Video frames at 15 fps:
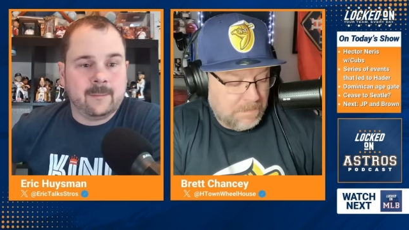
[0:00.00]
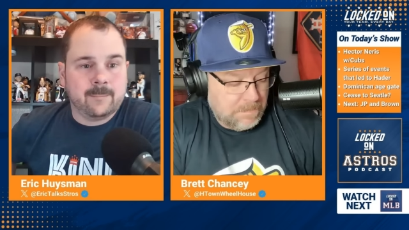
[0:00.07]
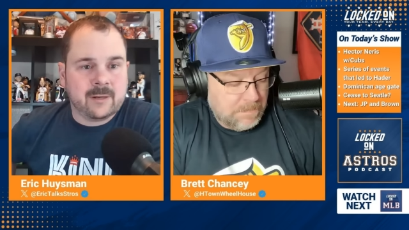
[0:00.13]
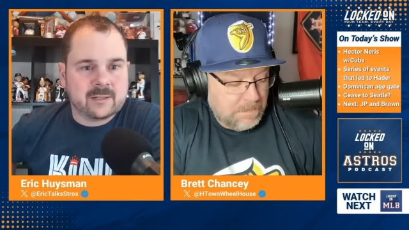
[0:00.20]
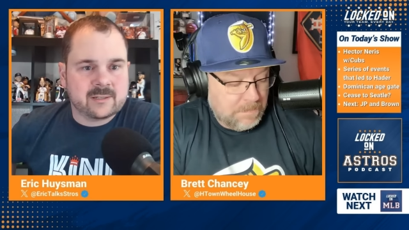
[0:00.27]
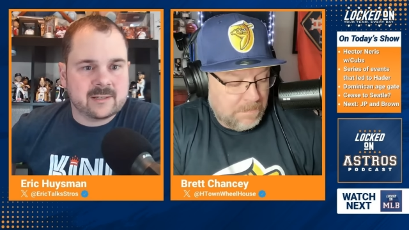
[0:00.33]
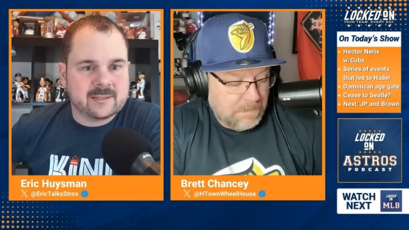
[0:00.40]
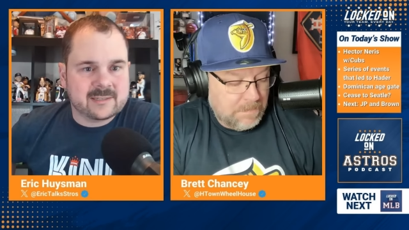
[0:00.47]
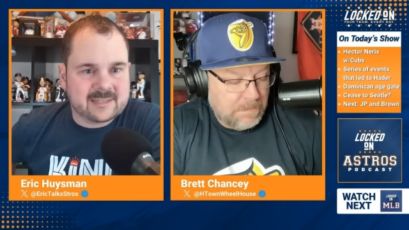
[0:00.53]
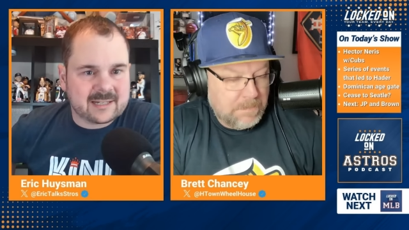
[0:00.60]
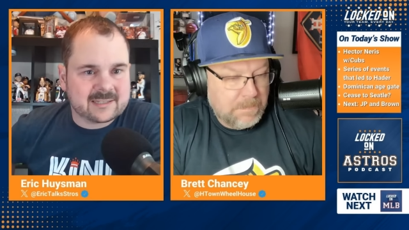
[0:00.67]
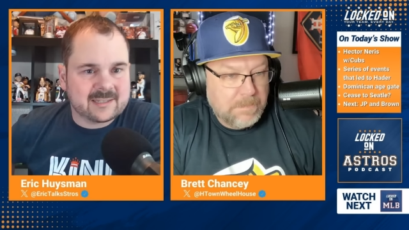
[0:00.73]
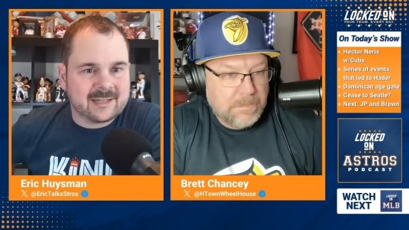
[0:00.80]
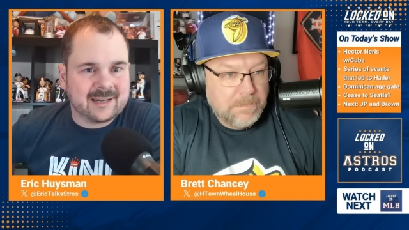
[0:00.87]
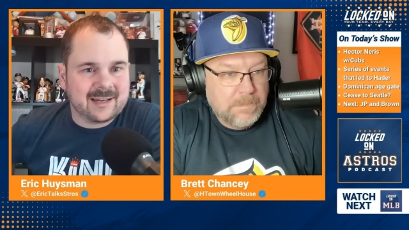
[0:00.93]
Speaker 1: pitches
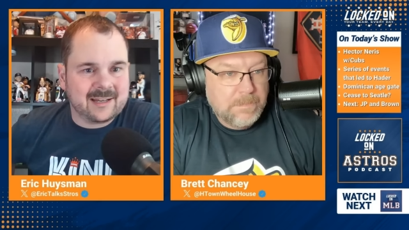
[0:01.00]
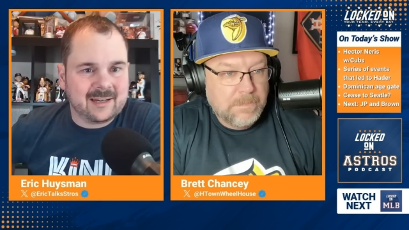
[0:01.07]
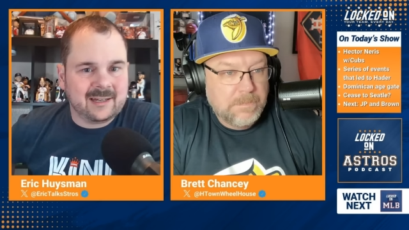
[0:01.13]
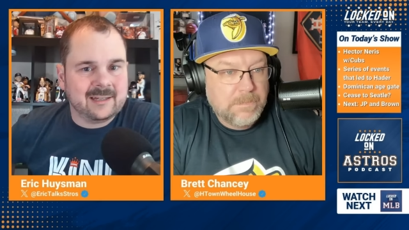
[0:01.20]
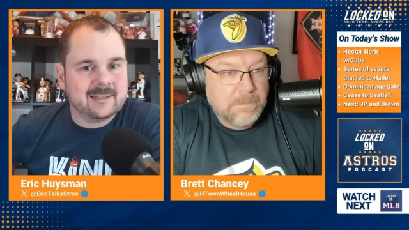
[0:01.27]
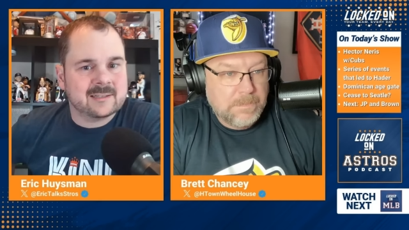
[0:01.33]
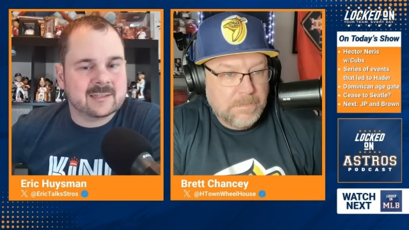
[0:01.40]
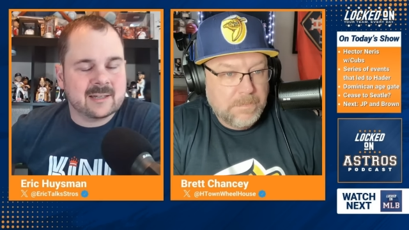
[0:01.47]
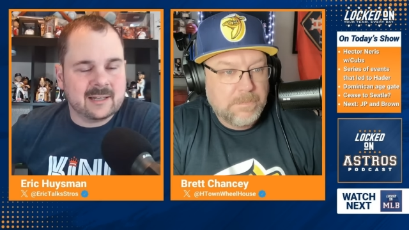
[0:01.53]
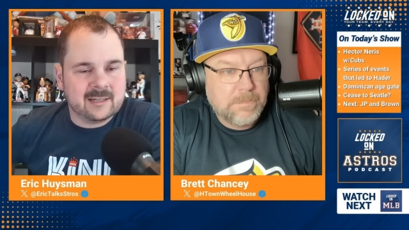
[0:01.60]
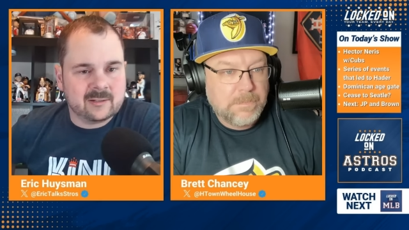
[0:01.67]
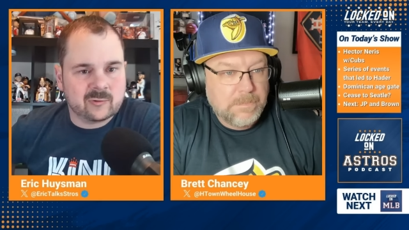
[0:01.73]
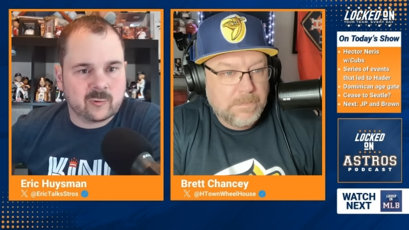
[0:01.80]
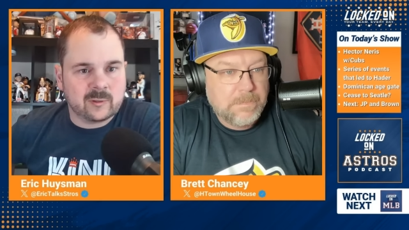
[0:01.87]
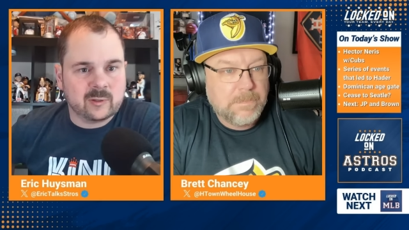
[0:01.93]
60 innings
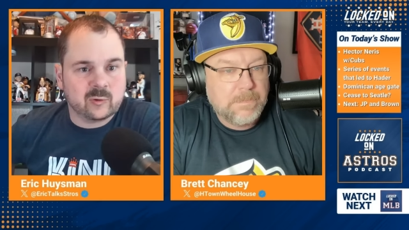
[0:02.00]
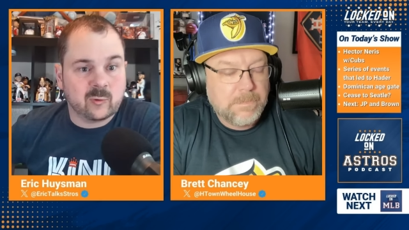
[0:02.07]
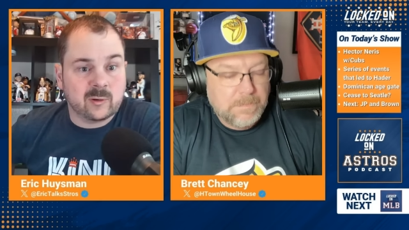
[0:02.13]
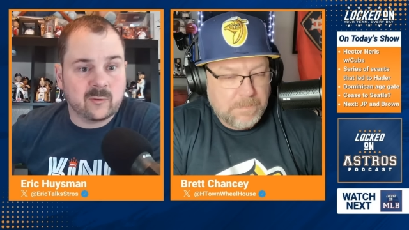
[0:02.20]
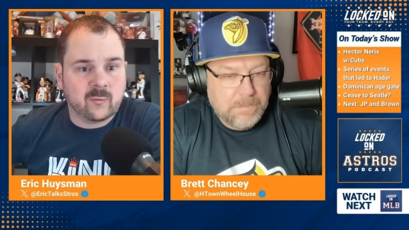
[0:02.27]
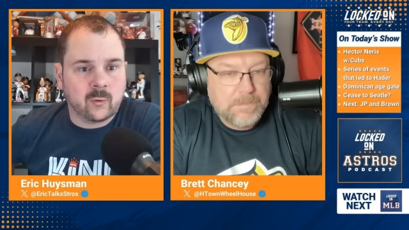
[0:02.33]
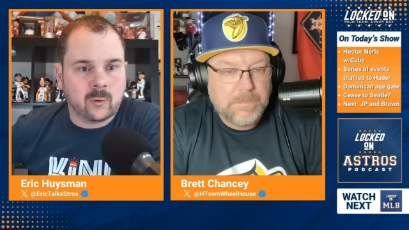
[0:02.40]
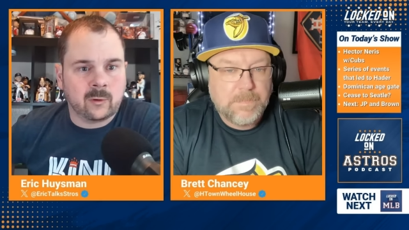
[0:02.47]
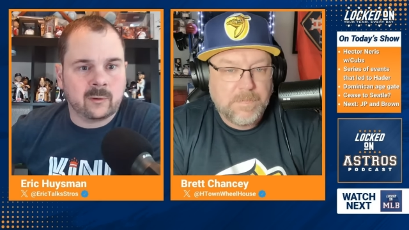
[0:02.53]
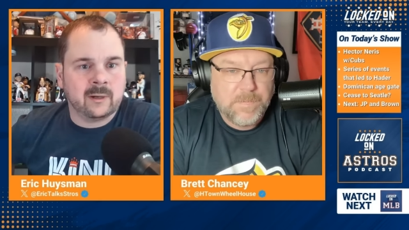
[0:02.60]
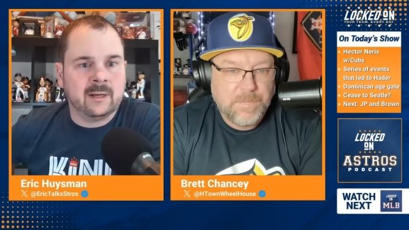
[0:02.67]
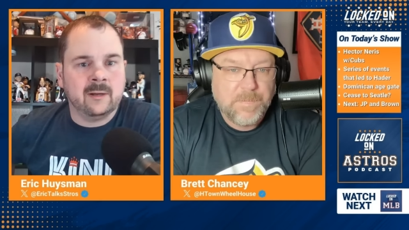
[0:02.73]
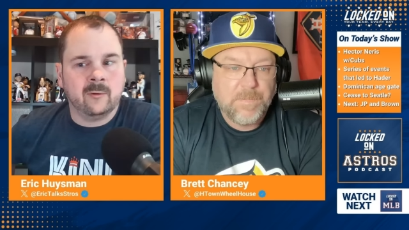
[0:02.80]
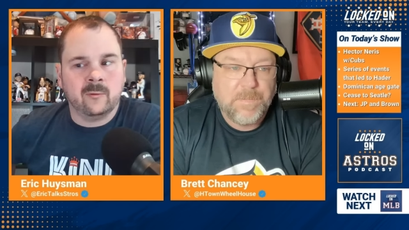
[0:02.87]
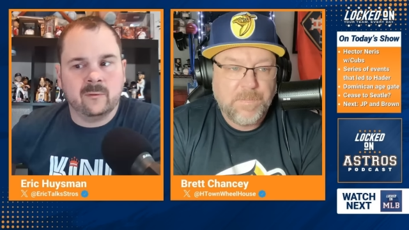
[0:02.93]
in 2024,
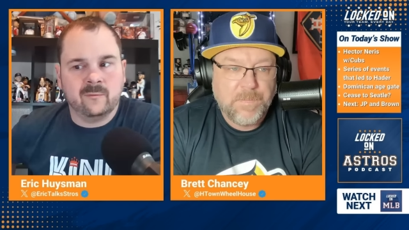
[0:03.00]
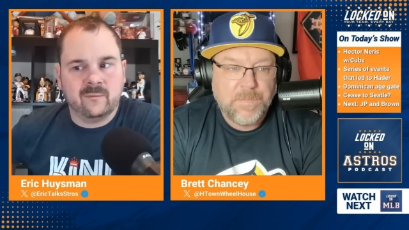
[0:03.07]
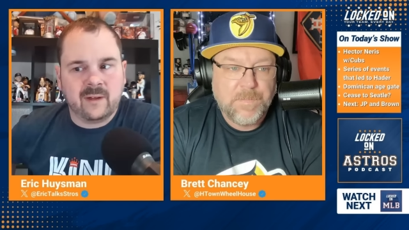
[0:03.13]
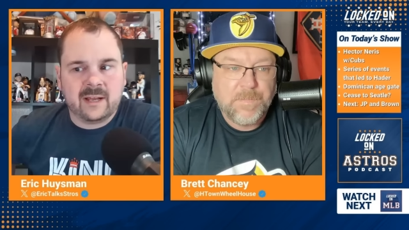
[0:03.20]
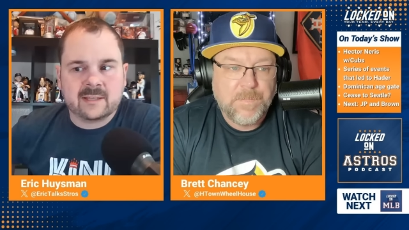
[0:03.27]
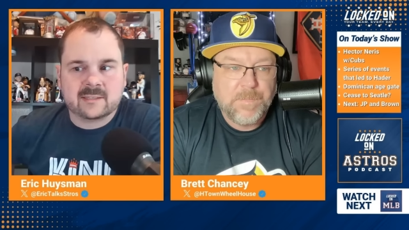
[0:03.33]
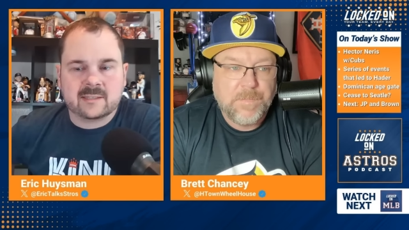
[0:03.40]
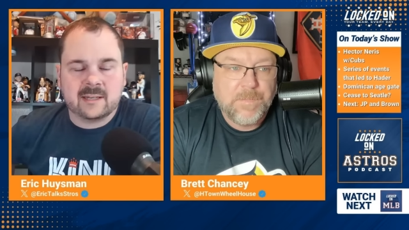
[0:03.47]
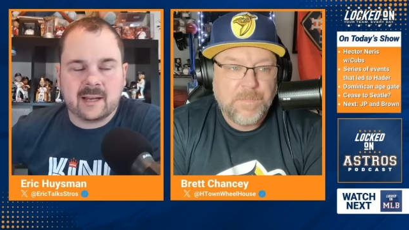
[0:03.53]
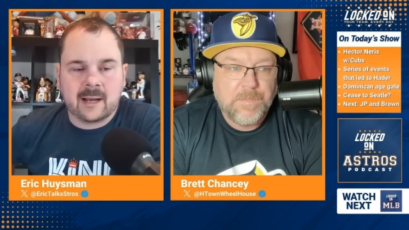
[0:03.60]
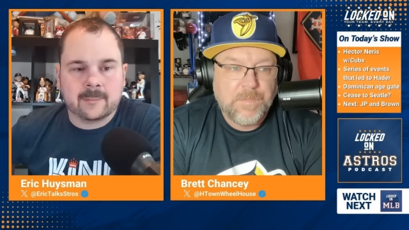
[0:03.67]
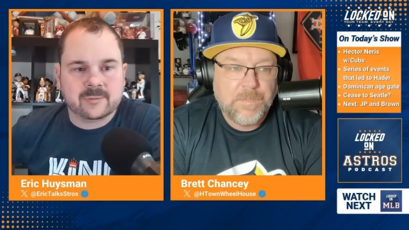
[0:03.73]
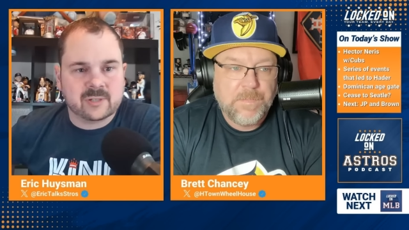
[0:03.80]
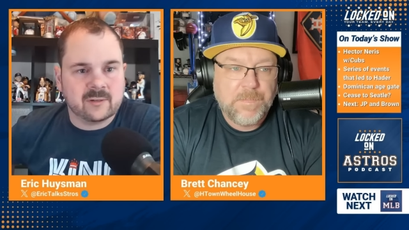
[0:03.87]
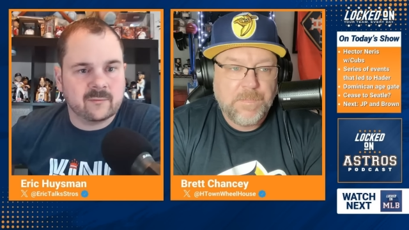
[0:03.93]
it will vest the
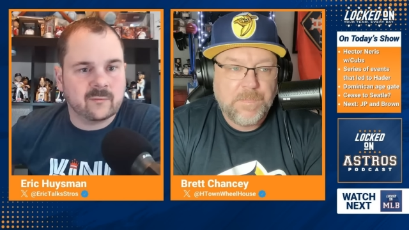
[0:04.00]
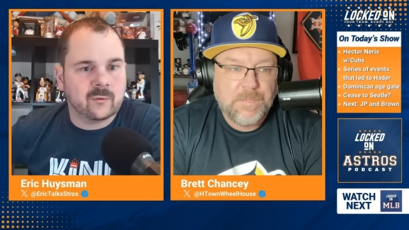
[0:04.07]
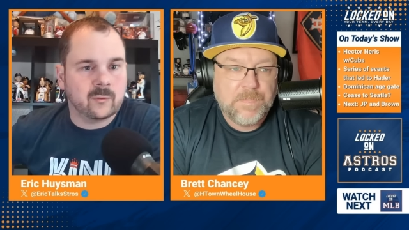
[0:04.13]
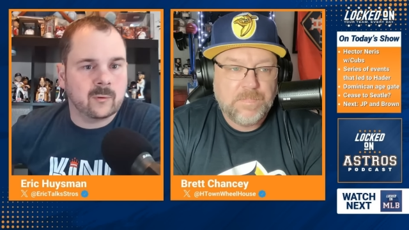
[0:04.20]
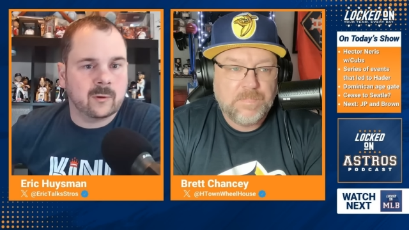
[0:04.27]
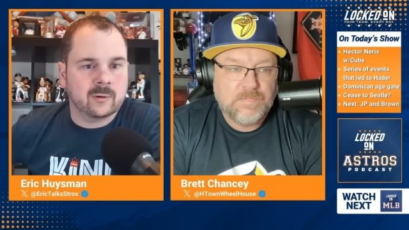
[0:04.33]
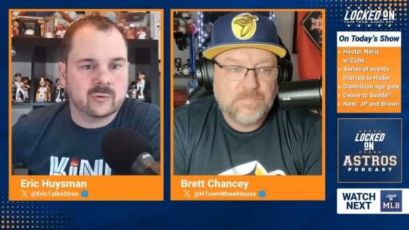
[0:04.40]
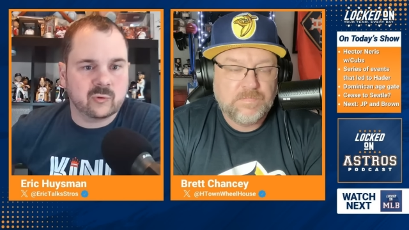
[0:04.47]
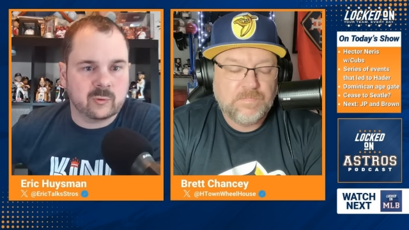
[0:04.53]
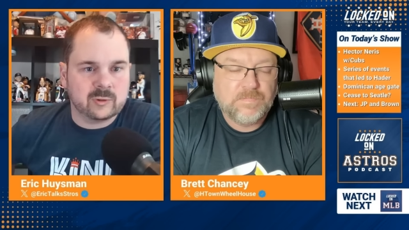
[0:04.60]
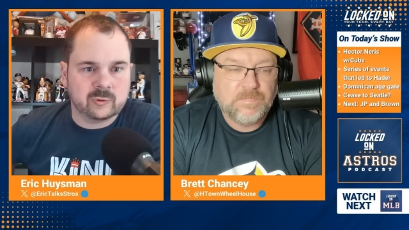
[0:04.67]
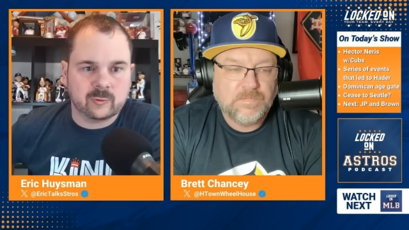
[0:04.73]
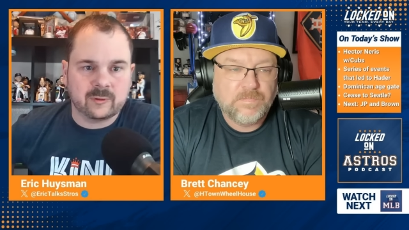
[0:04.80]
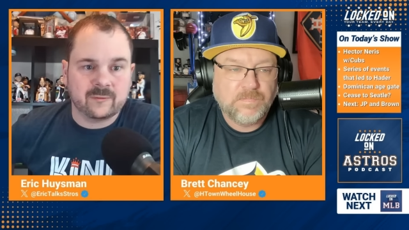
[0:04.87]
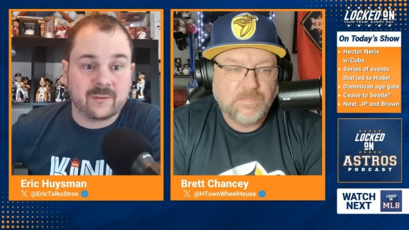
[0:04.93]
option for
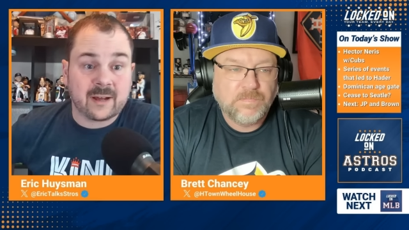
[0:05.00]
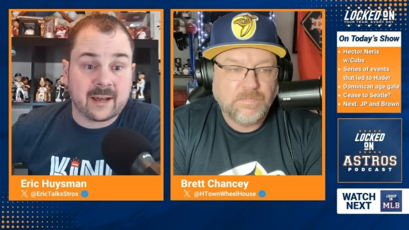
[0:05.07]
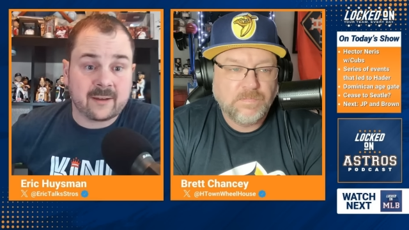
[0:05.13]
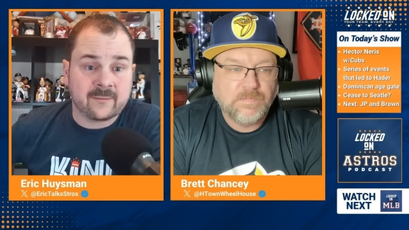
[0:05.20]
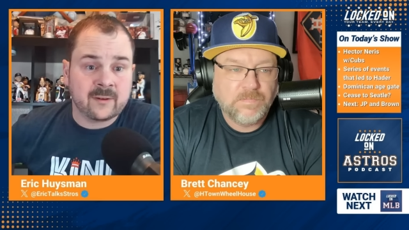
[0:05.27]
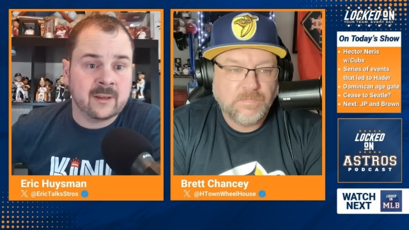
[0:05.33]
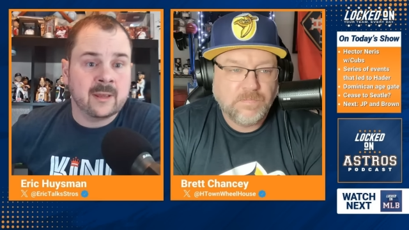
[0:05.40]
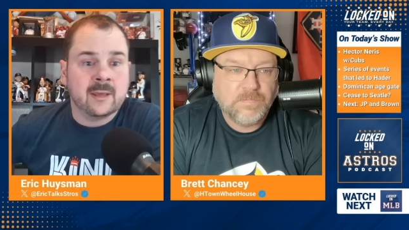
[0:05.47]
2025.